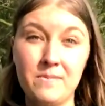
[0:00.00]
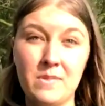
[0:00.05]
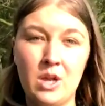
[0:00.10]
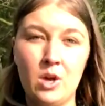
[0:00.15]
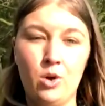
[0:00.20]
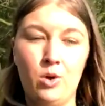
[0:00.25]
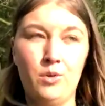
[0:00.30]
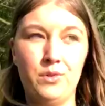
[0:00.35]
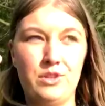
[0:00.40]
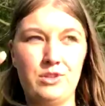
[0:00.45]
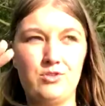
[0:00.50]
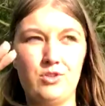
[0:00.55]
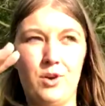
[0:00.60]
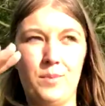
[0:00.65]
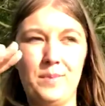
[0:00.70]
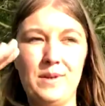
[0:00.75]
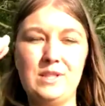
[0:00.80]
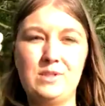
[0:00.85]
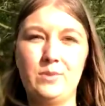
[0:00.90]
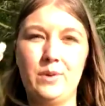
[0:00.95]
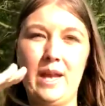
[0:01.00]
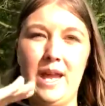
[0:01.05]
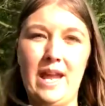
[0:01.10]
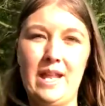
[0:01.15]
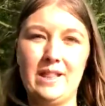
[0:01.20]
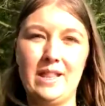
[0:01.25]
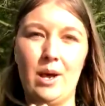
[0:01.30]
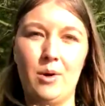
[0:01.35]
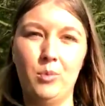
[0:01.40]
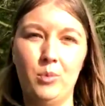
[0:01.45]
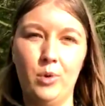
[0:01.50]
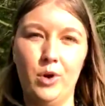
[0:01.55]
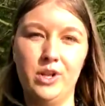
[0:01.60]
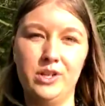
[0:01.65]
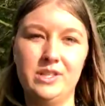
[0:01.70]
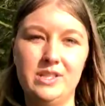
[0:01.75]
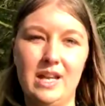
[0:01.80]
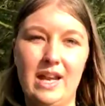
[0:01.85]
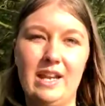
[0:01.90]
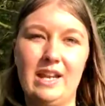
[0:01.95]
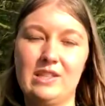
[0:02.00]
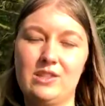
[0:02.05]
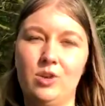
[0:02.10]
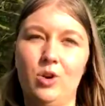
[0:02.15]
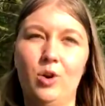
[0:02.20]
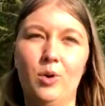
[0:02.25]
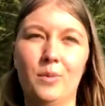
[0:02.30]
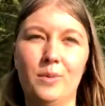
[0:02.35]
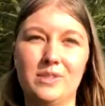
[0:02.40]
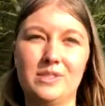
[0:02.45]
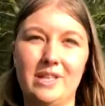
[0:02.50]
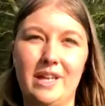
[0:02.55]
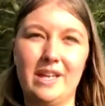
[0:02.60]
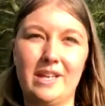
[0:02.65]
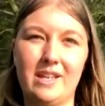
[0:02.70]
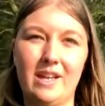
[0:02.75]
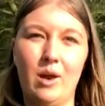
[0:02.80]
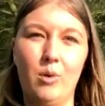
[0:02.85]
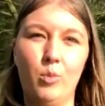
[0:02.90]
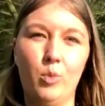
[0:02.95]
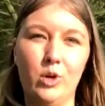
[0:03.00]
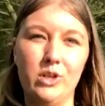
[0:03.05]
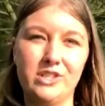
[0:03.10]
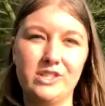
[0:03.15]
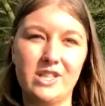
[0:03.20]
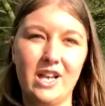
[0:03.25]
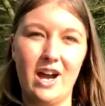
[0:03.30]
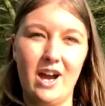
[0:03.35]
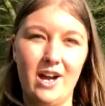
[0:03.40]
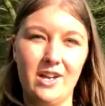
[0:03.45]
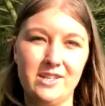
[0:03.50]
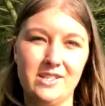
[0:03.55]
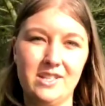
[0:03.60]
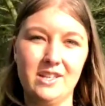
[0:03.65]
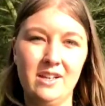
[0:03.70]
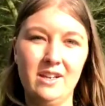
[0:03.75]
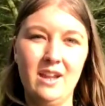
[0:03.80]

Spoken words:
all the drop-ins will hit that wood, and it's almost like a wood guard,